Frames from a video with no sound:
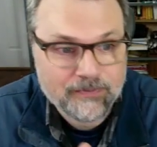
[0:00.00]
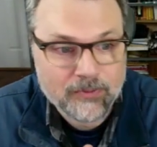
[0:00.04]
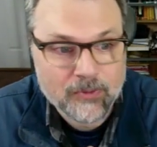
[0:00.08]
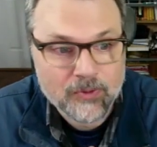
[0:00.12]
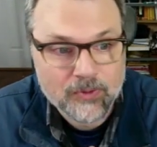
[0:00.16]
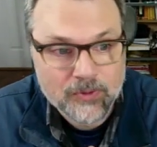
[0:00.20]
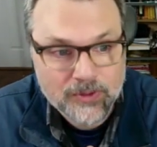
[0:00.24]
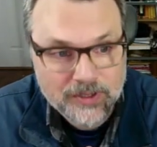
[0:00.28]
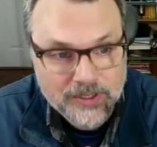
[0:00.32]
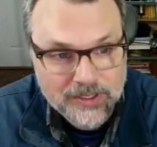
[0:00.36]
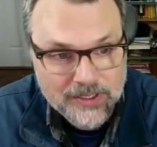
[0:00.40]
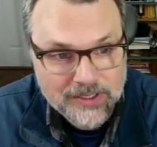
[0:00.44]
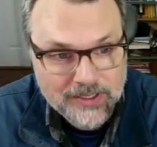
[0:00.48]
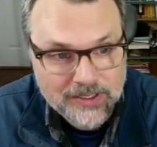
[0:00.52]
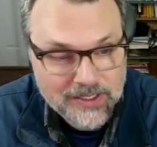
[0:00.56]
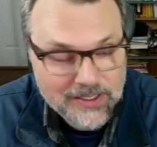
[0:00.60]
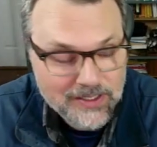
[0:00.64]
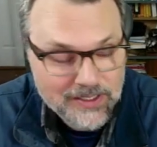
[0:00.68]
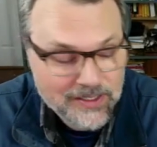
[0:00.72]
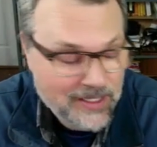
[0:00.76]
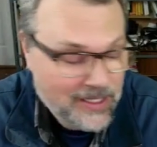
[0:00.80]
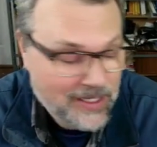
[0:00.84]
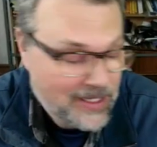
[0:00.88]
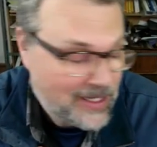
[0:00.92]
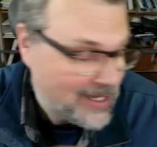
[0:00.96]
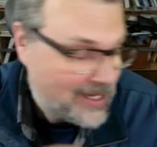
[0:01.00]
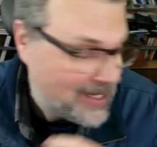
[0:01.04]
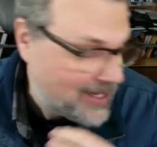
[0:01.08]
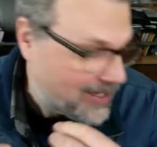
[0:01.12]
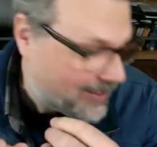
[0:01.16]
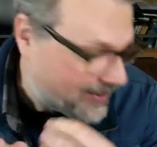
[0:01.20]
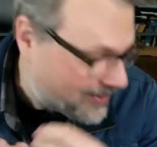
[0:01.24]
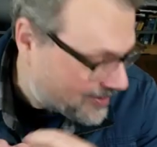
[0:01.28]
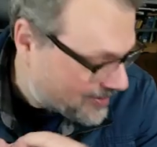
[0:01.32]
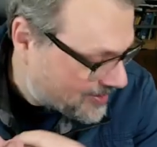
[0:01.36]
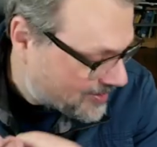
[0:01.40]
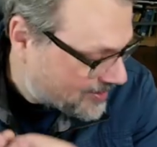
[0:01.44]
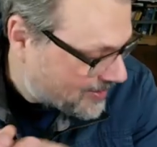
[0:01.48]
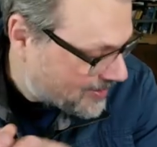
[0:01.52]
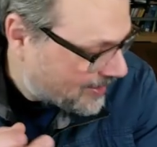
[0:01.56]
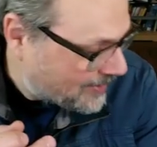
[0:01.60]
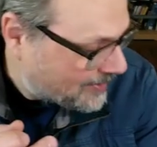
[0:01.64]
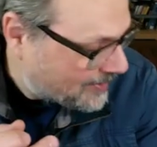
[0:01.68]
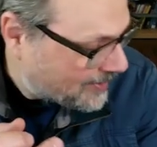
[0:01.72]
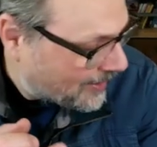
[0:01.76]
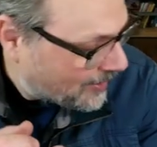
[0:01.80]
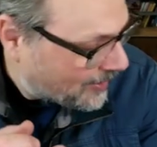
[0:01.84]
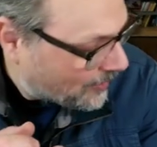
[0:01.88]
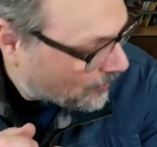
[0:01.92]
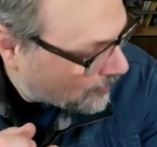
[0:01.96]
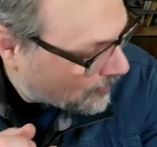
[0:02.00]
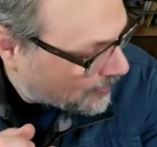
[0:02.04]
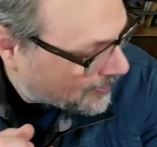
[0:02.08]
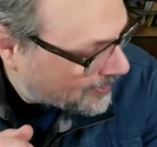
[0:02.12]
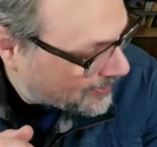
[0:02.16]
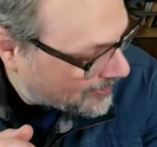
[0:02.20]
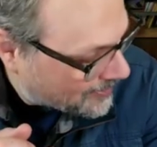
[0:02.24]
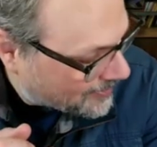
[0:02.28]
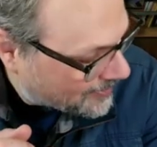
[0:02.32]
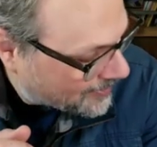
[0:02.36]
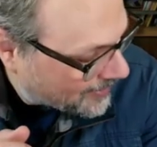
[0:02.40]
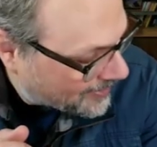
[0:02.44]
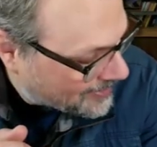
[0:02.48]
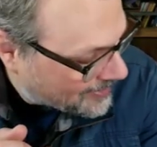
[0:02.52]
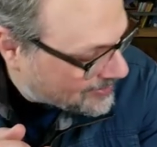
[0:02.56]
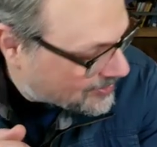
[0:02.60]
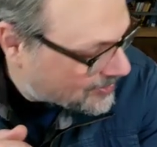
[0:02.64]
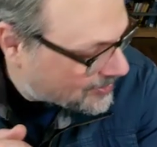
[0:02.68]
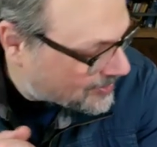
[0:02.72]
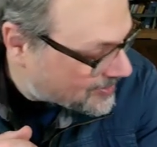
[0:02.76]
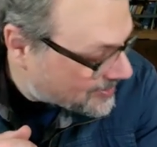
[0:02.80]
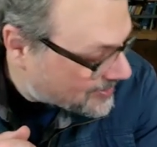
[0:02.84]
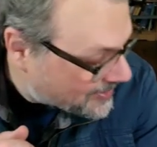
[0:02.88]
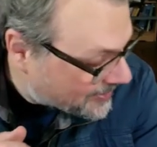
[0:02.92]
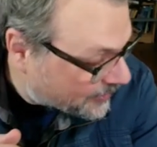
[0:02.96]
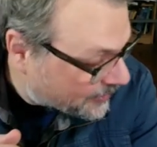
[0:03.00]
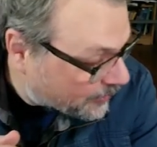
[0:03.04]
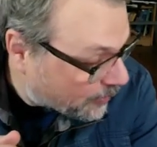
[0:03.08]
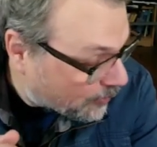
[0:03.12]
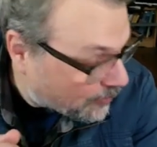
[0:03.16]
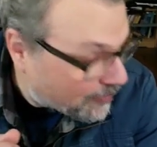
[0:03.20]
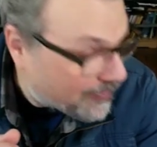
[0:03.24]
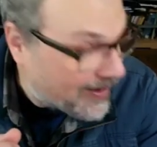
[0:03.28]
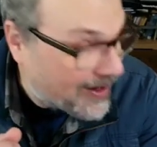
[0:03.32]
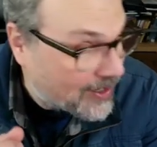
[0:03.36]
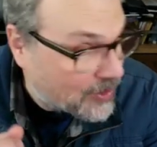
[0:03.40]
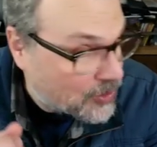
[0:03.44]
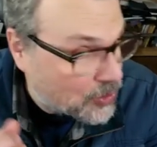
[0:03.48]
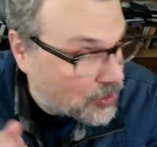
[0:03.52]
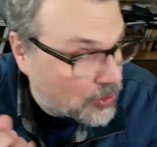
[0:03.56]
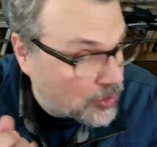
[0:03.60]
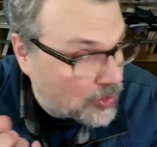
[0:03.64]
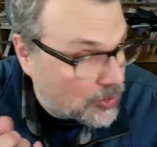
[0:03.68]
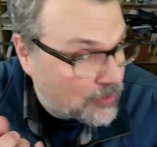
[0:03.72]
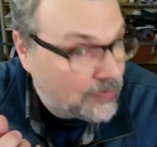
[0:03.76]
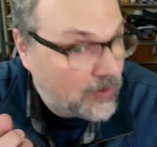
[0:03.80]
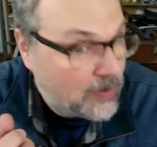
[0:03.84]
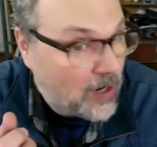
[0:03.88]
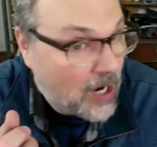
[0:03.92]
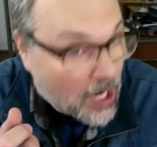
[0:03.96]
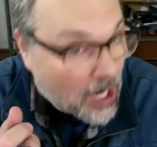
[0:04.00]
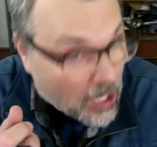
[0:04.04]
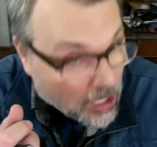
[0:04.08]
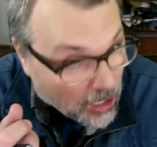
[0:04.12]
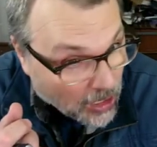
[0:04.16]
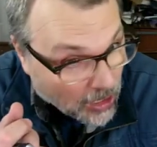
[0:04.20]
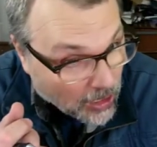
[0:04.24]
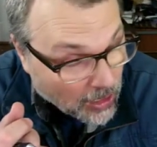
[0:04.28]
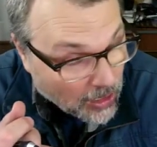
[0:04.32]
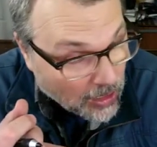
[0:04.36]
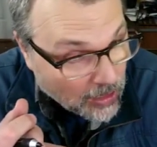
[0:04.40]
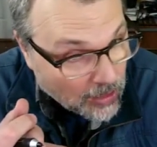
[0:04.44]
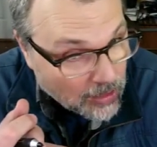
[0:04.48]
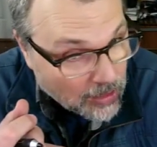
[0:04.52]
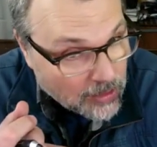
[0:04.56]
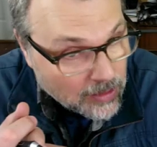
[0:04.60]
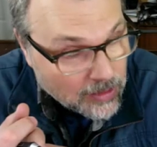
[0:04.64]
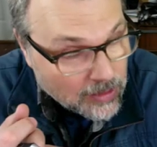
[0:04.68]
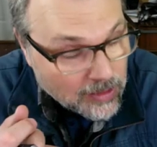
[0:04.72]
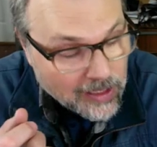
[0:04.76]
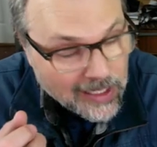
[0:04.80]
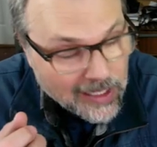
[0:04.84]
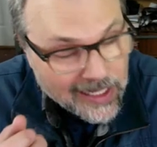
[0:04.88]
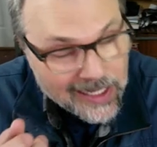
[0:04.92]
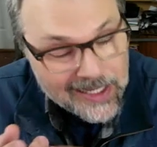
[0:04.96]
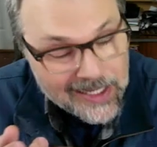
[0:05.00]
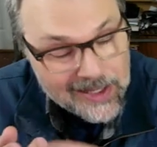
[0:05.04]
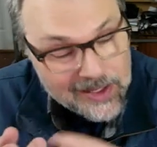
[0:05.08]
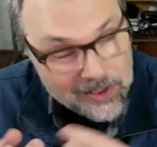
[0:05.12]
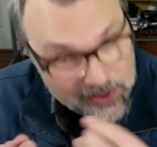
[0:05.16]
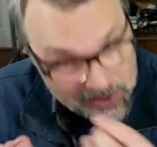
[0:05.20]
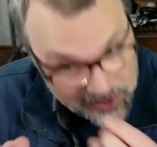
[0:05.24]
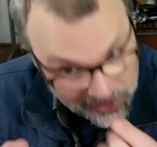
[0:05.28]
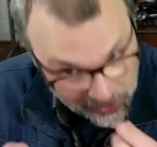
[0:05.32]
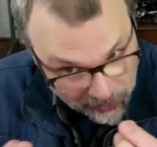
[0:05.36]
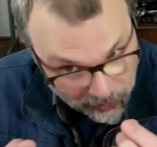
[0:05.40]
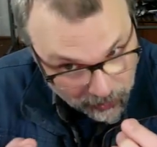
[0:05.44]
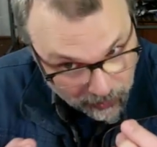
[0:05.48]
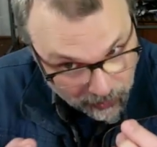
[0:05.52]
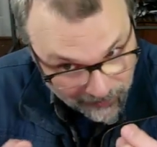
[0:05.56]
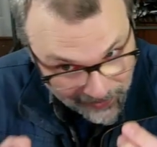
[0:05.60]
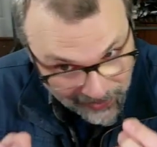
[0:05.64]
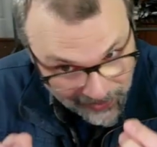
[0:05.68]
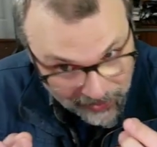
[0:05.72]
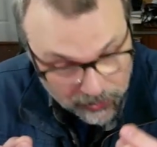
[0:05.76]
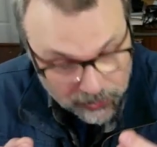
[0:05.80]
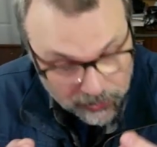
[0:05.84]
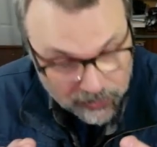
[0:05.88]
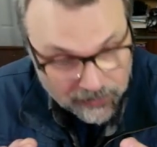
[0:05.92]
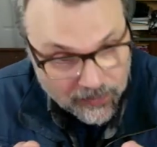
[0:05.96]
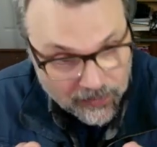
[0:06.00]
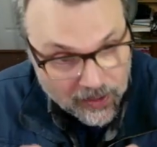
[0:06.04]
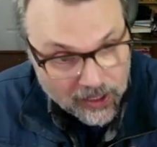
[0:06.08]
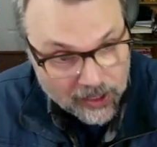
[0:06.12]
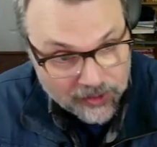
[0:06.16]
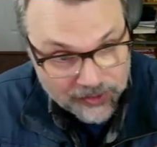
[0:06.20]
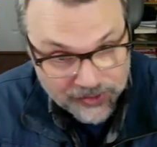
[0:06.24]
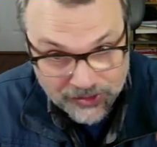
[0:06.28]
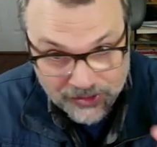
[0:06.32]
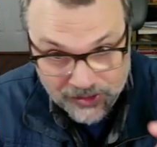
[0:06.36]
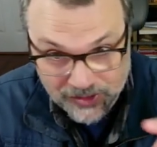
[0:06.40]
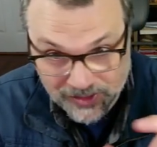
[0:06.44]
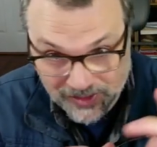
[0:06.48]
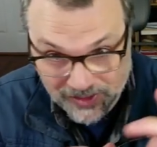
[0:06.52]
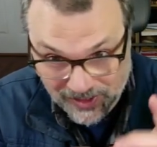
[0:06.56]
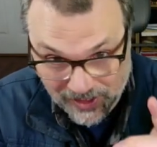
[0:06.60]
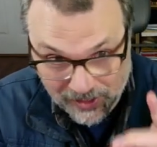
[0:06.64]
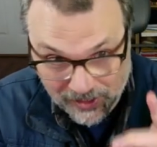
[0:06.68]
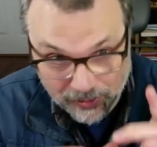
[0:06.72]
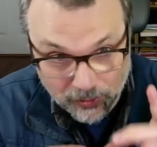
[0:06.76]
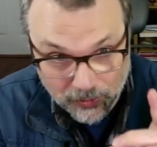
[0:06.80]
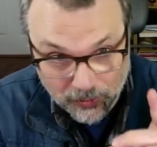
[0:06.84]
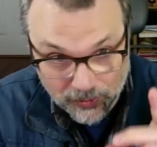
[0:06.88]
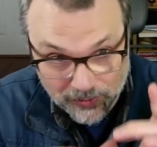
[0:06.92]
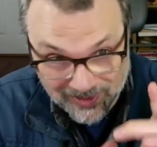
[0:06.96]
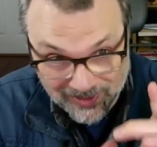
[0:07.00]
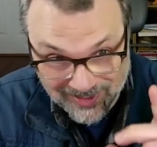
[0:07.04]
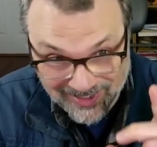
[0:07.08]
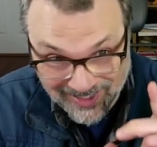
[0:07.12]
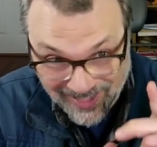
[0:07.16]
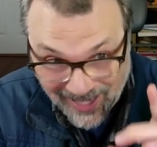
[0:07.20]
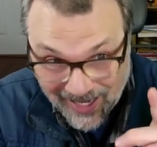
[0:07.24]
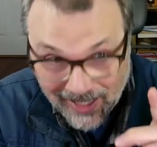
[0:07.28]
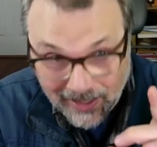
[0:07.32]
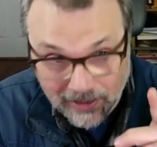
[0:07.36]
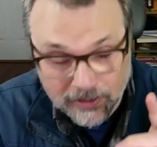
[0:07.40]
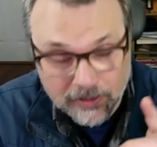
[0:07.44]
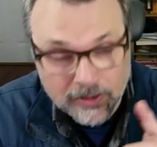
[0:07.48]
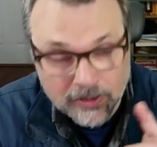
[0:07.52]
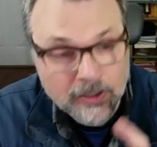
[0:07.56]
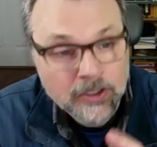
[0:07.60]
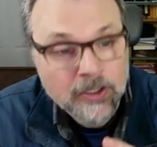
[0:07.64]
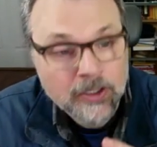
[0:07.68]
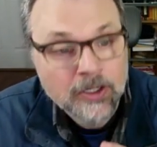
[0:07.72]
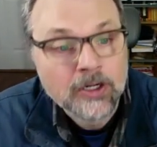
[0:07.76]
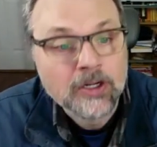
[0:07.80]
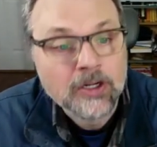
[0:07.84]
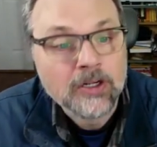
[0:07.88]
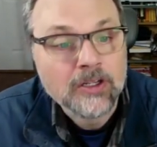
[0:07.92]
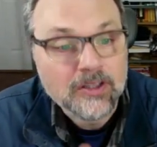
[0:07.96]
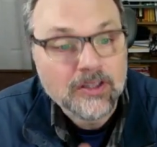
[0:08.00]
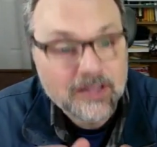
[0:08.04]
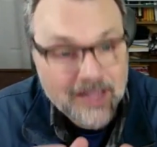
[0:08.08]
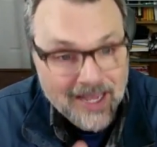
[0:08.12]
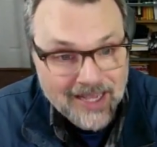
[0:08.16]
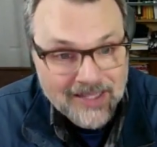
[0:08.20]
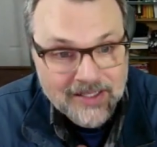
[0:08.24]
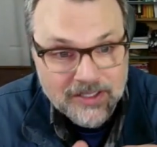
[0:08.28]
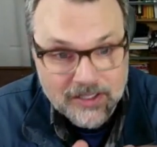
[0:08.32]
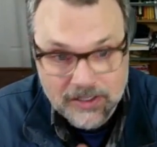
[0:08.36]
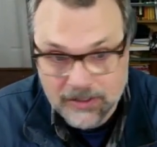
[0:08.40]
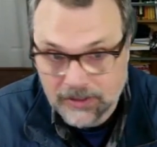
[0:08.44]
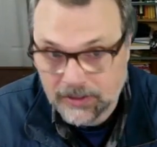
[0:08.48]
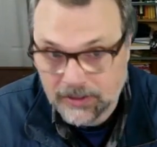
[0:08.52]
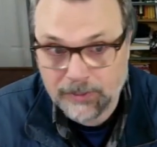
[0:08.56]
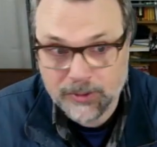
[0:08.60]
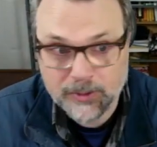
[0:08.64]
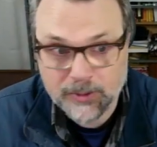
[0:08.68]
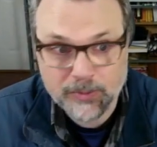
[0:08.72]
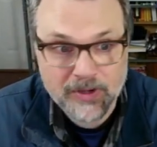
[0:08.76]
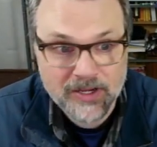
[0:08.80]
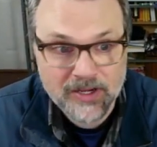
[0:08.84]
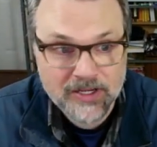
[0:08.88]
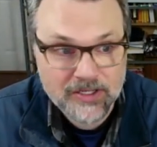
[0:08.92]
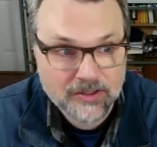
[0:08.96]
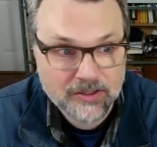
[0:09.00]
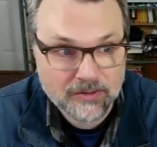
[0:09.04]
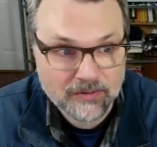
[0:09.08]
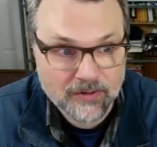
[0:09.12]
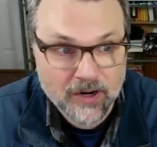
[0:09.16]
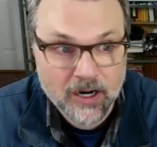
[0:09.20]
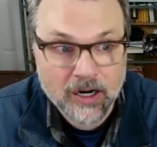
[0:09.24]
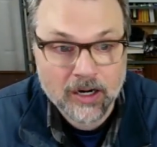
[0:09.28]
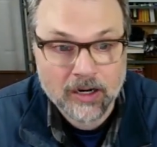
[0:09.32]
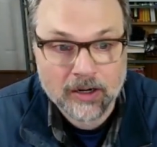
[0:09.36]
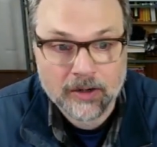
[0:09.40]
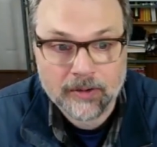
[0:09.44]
which is to say the set that only contains the zero vector of R, and the zero vector of R is just 0, the scalar, that's a subspace of R.